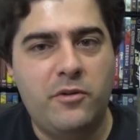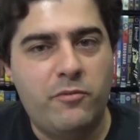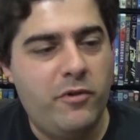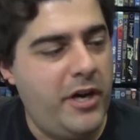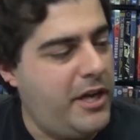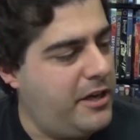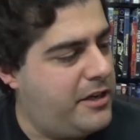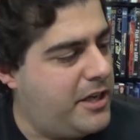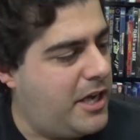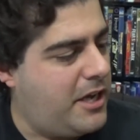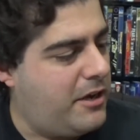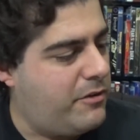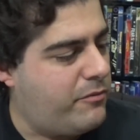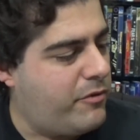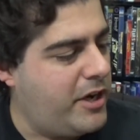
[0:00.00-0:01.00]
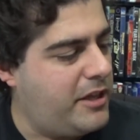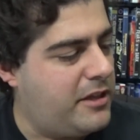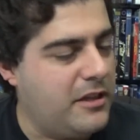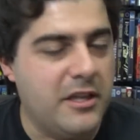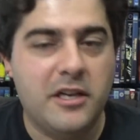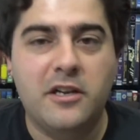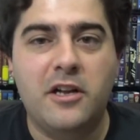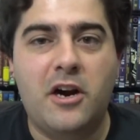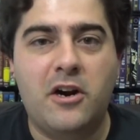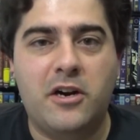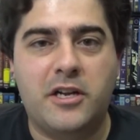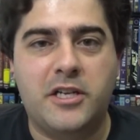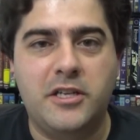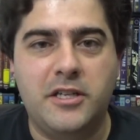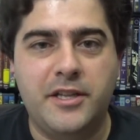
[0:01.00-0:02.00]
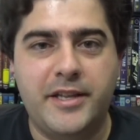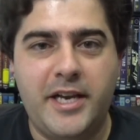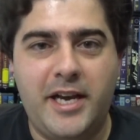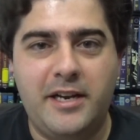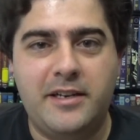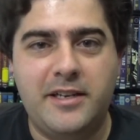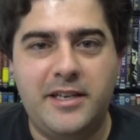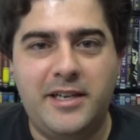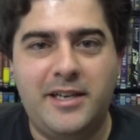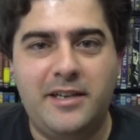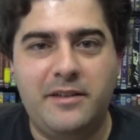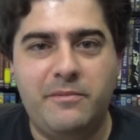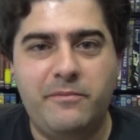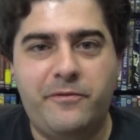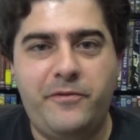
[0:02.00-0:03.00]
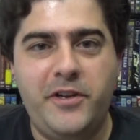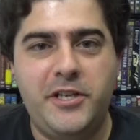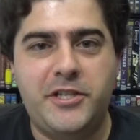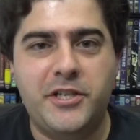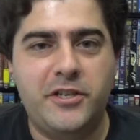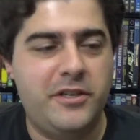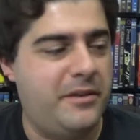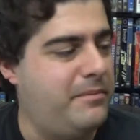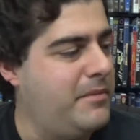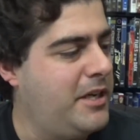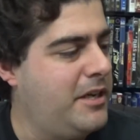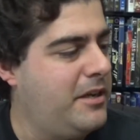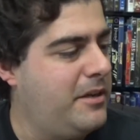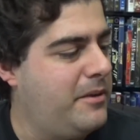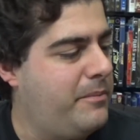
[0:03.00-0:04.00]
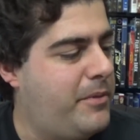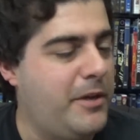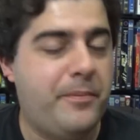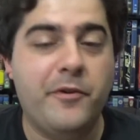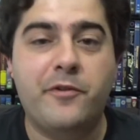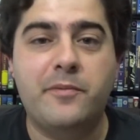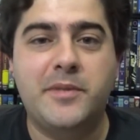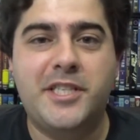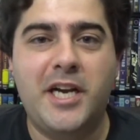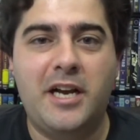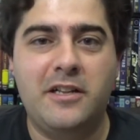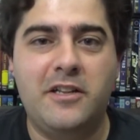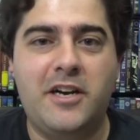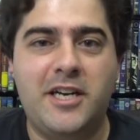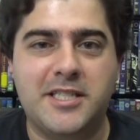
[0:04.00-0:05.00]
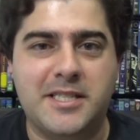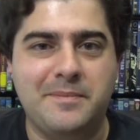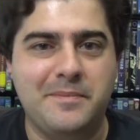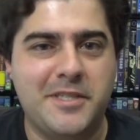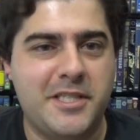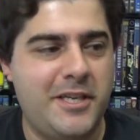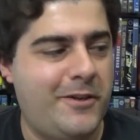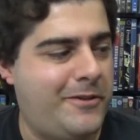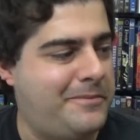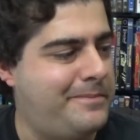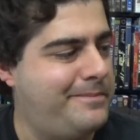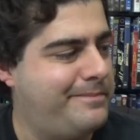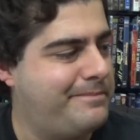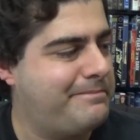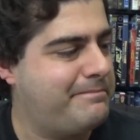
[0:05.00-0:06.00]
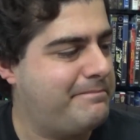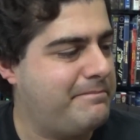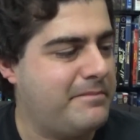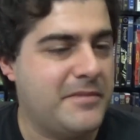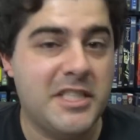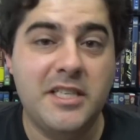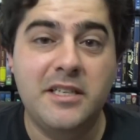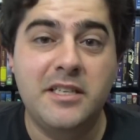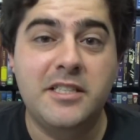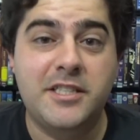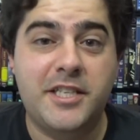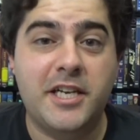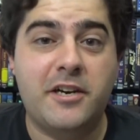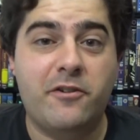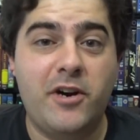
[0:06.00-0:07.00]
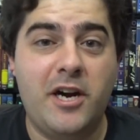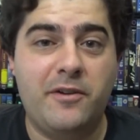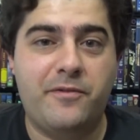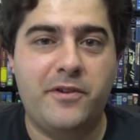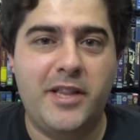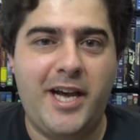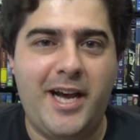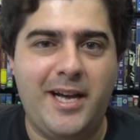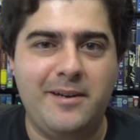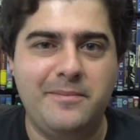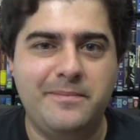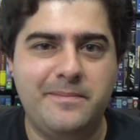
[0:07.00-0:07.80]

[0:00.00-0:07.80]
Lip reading: read the little article that featured people from Channel Awesome. So, stick around for that.